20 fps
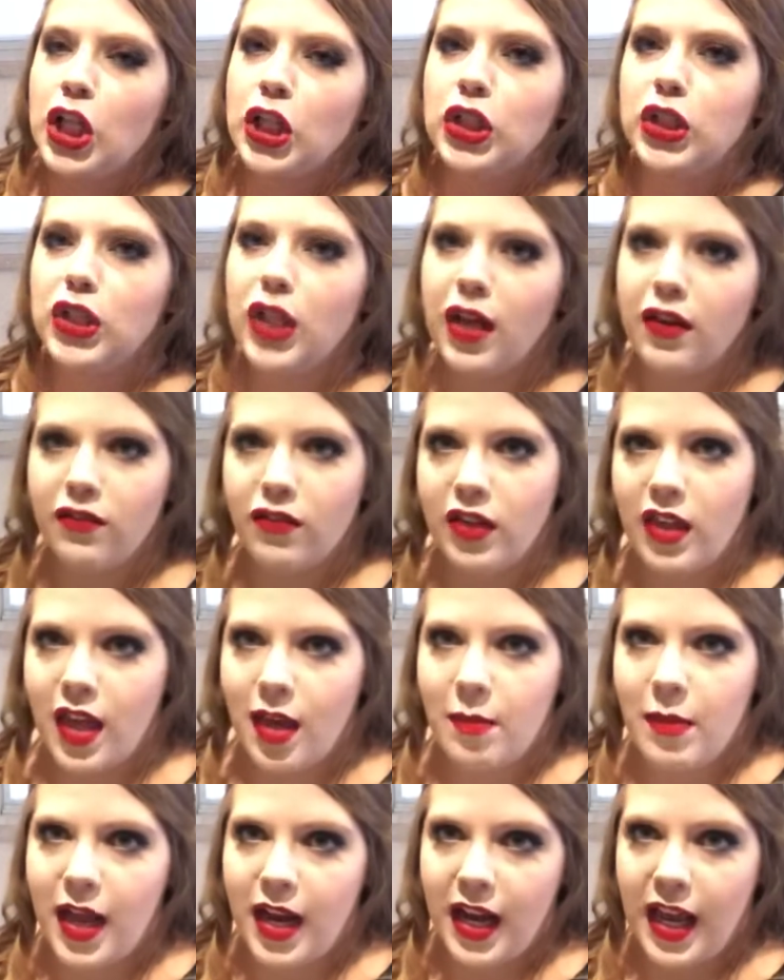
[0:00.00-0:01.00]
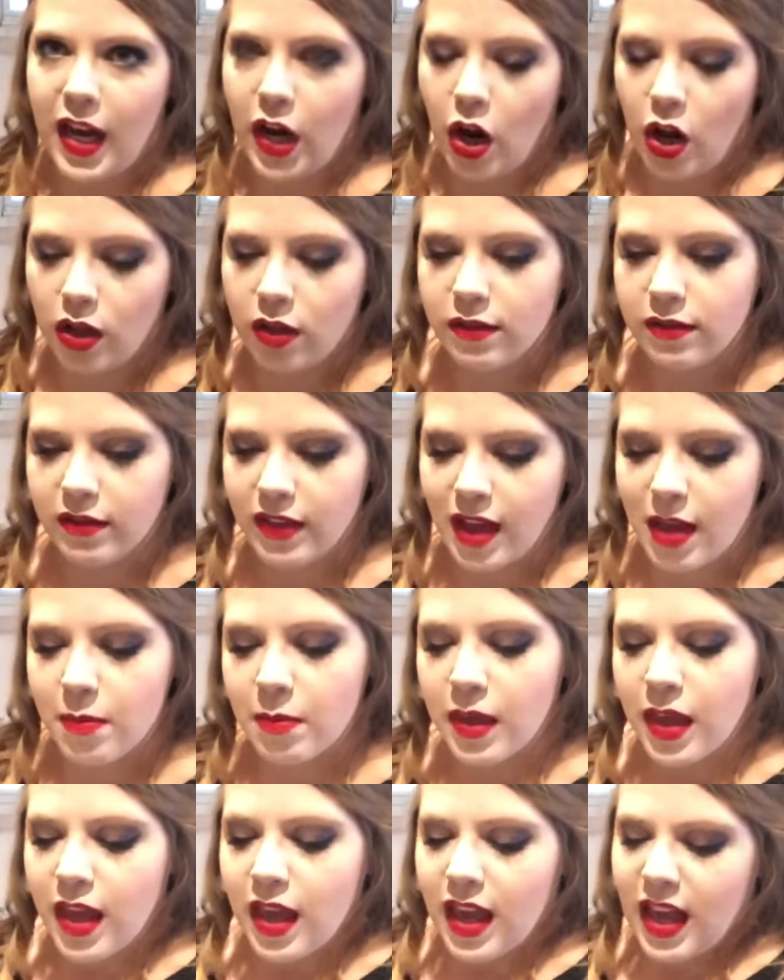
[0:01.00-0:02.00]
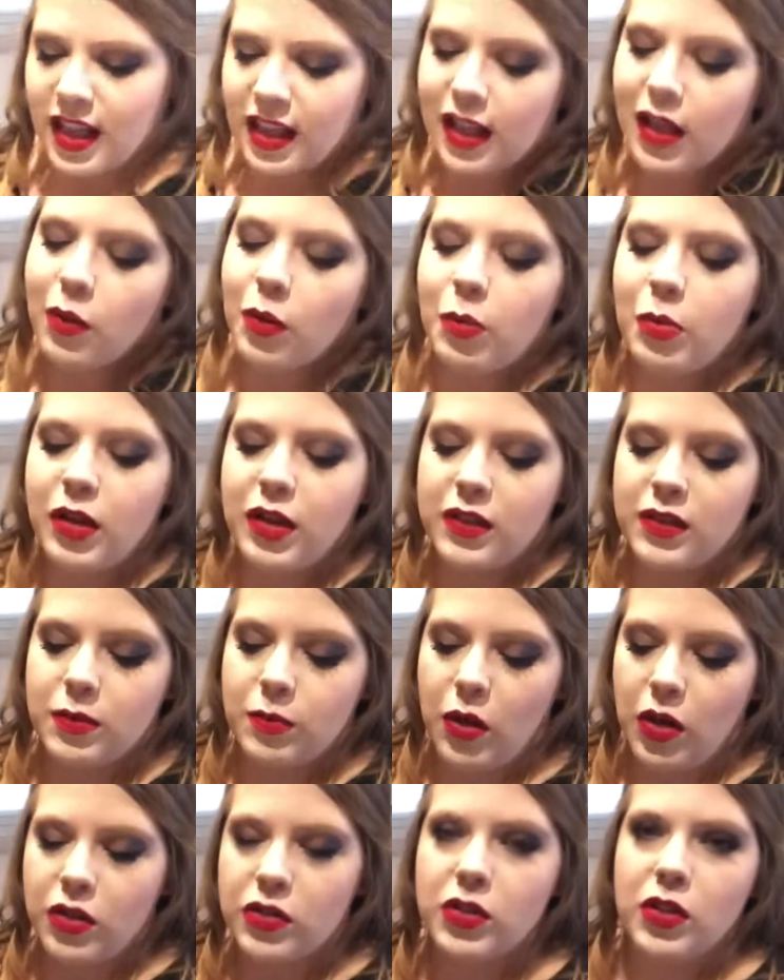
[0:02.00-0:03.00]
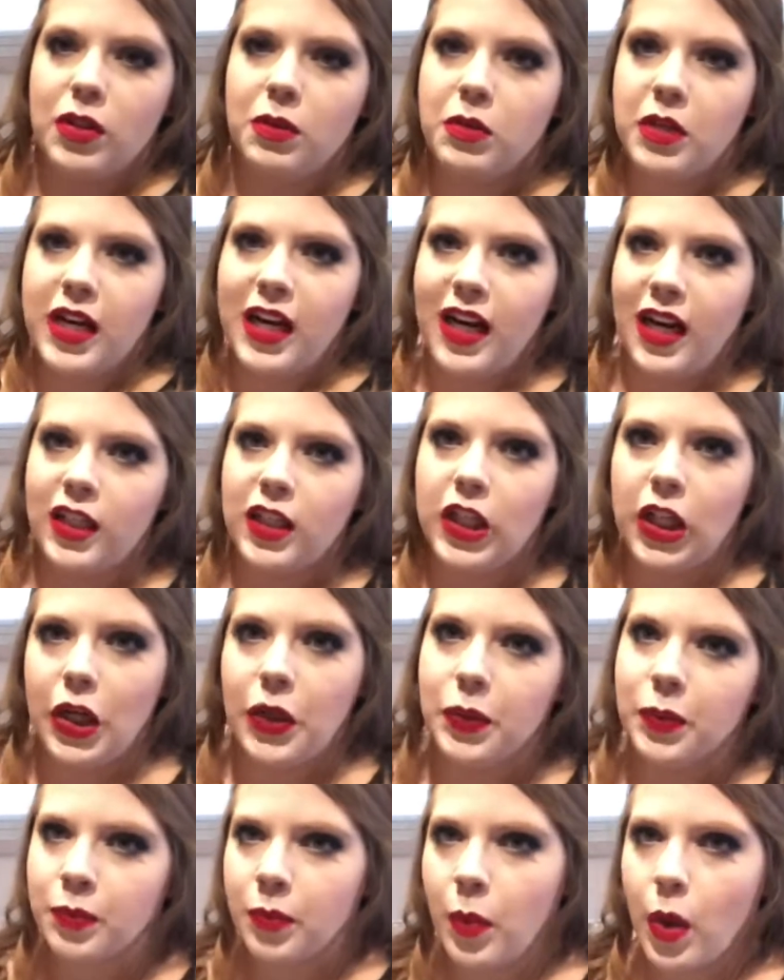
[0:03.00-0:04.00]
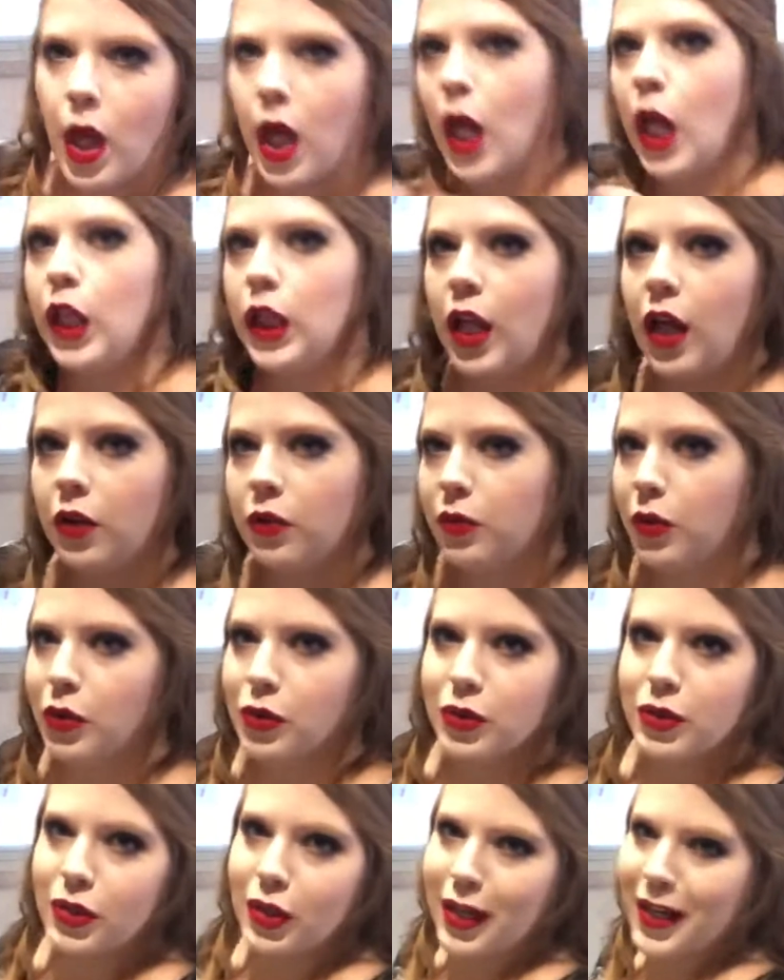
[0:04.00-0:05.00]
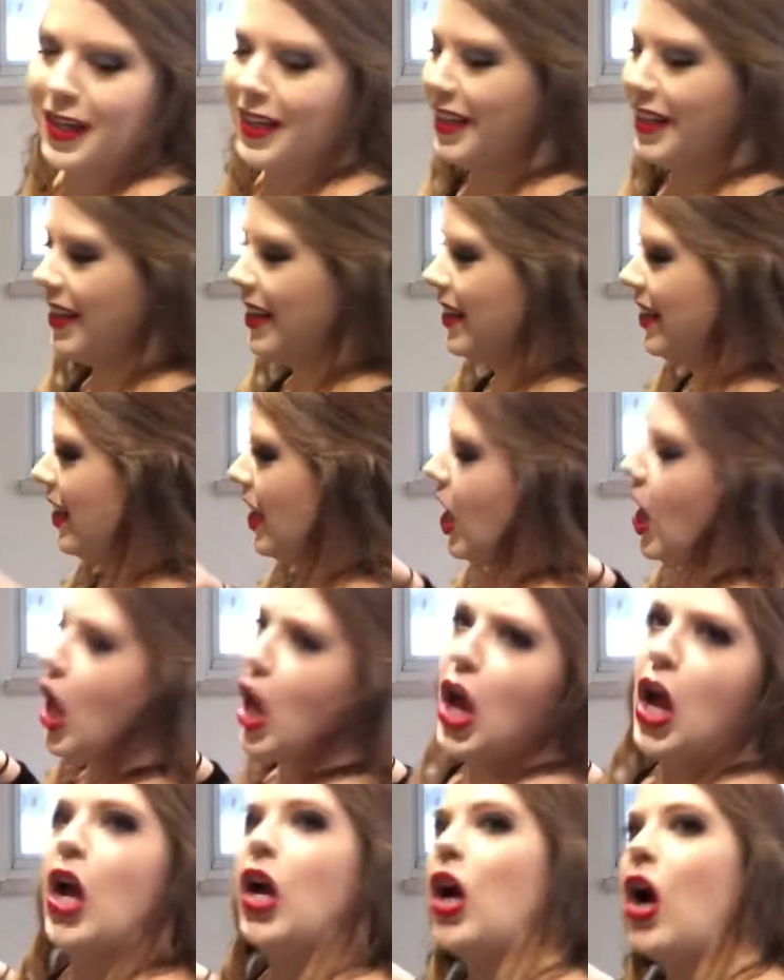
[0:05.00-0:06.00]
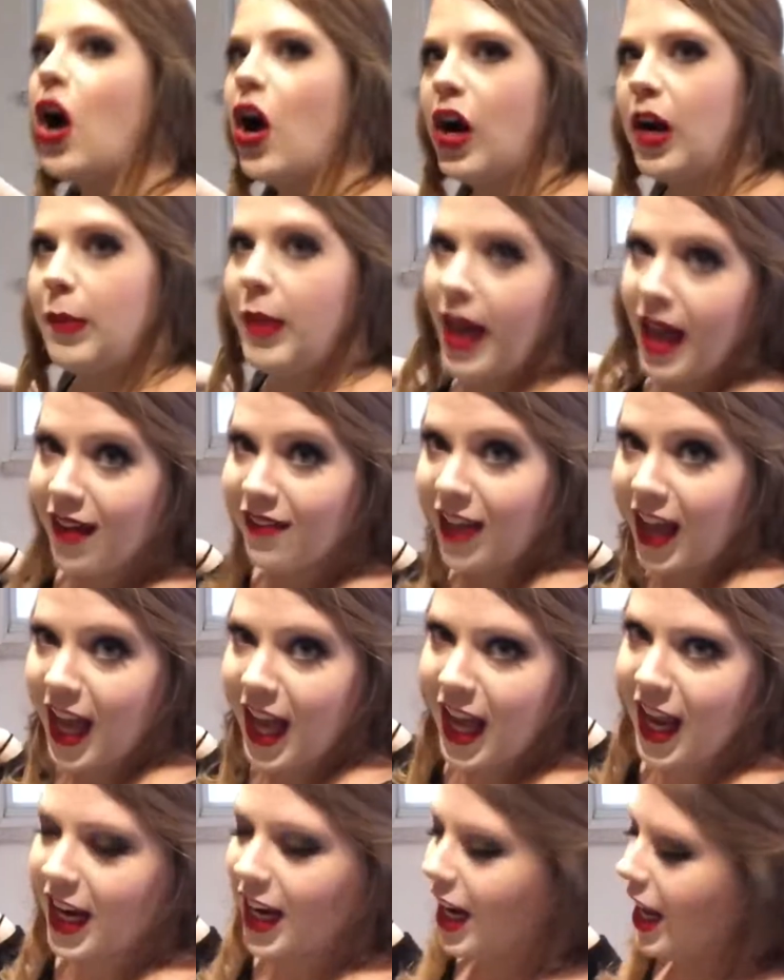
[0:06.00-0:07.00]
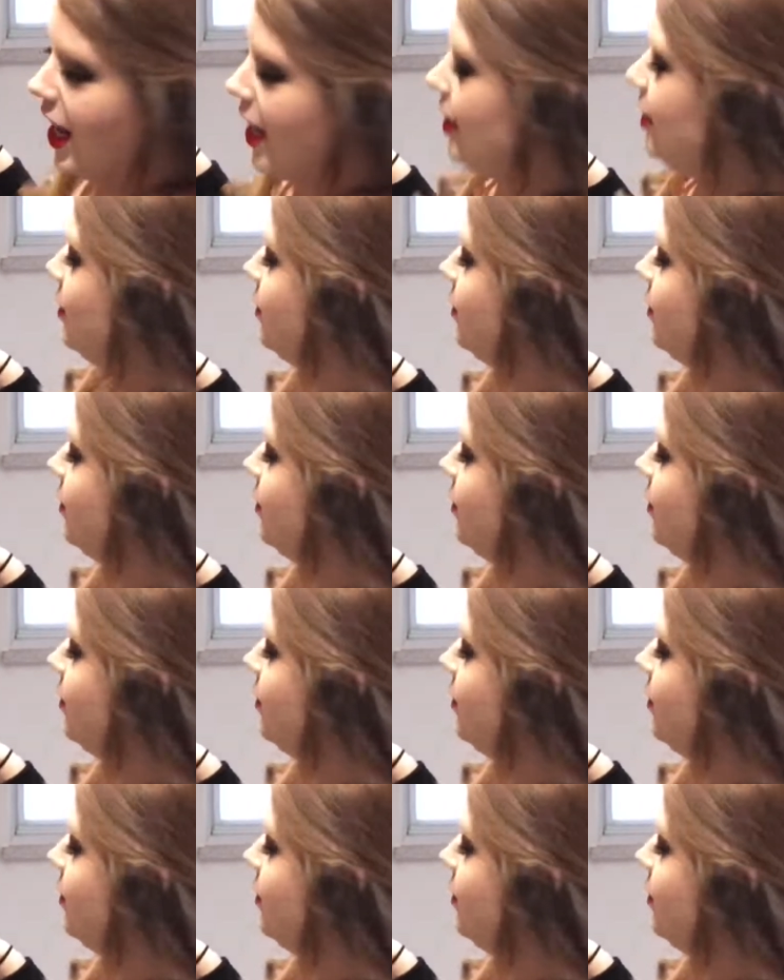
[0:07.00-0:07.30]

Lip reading: loved them and ate all of them, and they were pretty small, so they were eating, you know, a lot of rolls. Carb heaven.